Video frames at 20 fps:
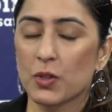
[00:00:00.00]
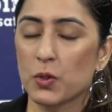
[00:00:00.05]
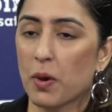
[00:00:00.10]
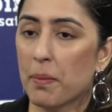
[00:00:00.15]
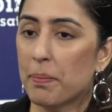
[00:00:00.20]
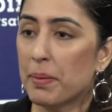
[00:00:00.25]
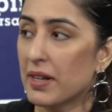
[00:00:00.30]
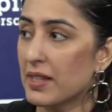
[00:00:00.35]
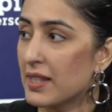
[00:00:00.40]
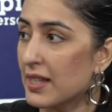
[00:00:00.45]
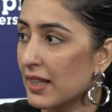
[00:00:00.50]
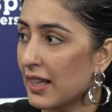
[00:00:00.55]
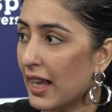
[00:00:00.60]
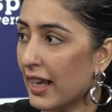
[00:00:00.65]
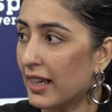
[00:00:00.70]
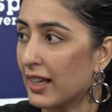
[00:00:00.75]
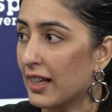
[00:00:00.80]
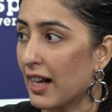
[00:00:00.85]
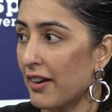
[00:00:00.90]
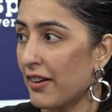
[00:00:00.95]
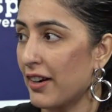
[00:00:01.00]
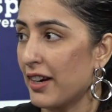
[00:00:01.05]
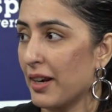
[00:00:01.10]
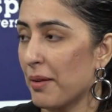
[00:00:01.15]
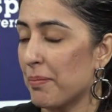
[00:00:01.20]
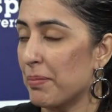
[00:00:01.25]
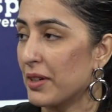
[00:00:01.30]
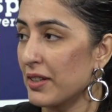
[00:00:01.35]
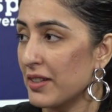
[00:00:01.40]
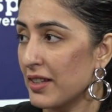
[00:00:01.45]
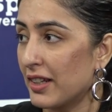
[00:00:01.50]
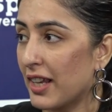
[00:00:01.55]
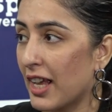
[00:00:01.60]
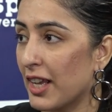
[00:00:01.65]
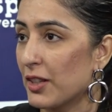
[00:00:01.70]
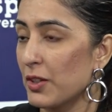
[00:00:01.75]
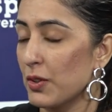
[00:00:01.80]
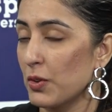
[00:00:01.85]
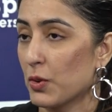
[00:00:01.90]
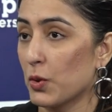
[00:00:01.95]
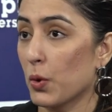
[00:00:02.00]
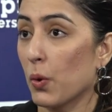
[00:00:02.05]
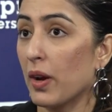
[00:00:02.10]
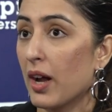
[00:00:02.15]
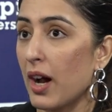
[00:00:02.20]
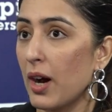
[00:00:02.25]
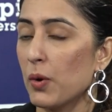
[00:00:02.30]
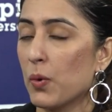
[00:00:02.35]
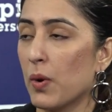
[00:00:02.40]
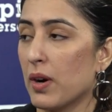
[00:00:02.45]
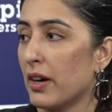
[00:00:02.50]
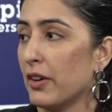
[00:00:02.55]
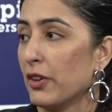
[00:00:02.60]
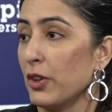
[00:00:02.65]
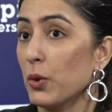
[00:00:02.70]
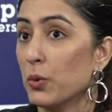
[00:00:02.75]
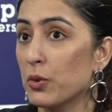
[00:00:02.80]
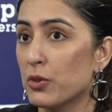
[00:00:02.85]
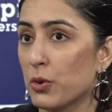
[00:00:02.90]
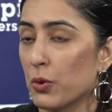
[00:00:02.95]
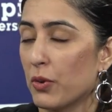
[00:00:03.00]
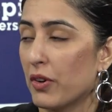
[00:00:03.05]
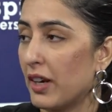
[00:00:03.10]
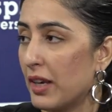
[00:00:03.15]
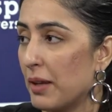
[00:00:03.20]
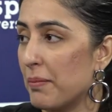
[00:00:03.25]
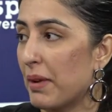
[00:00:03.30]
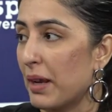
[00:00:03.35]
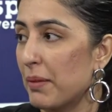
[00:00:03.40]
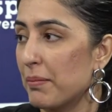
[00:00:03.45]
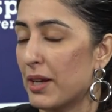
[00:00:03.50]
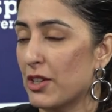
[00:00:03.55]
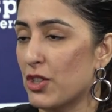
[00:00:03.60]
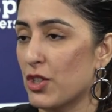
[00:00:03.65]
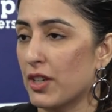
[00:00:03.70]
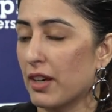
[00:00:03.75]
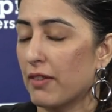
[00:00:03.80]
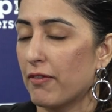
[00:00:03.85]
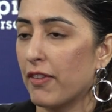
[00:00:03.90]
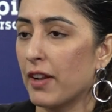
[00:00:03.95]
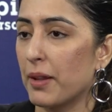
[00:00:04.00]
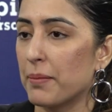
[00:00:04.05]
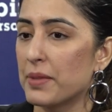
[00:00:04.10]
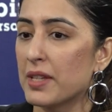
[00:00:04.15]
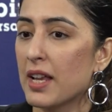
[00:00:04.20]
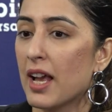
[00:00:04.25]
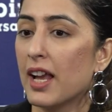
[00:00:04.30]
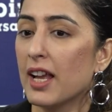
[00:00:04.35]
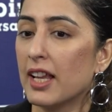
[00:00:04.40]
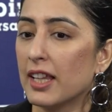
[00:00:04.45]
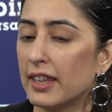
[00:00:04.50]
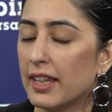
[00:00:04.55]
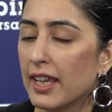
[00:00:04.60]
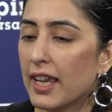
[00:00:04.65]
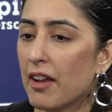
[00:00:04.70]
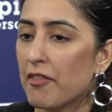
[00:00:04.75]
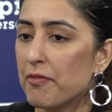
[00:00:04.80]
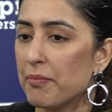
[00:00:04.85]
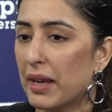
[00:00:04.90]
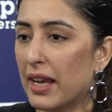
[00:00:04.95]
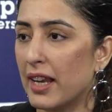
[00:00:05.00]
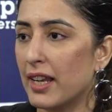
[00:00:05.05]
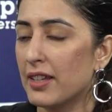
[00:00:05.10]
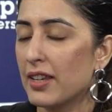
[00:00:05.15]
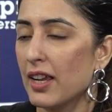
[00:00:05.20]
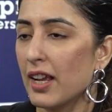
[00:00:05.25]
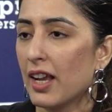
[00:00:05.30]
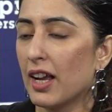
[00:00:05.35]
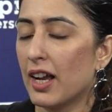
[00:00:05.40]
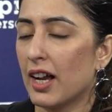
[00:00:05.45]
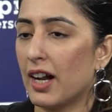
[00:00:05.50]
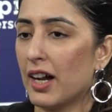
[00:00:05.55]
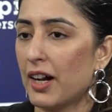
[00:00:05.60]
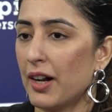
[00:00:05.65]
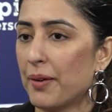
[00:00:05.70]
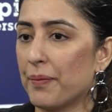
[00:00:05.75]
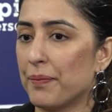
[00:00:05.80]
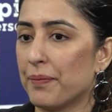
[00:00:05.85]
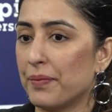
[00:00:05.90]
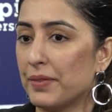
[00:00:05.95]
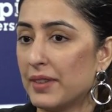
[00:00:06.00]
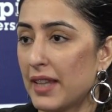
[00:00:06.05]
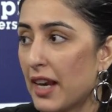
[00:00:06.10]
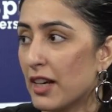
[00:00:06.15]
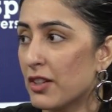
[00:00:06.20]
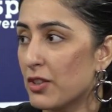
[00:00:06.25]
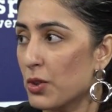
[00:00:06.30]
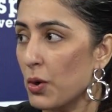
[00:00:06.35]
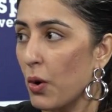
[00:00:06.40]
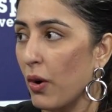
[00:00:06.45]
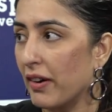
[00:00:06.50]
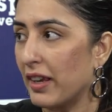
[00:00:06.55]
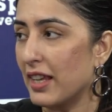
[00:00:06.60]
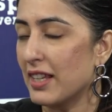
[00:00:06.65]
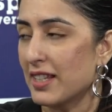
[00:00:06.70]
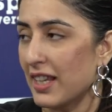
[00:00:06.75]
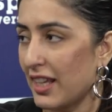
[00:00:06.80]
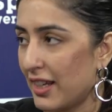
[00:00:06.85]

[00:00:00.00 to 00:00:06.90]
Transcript: So a person like Karan, a person like Zoya, who are used to really big budgeted films, they have made their stories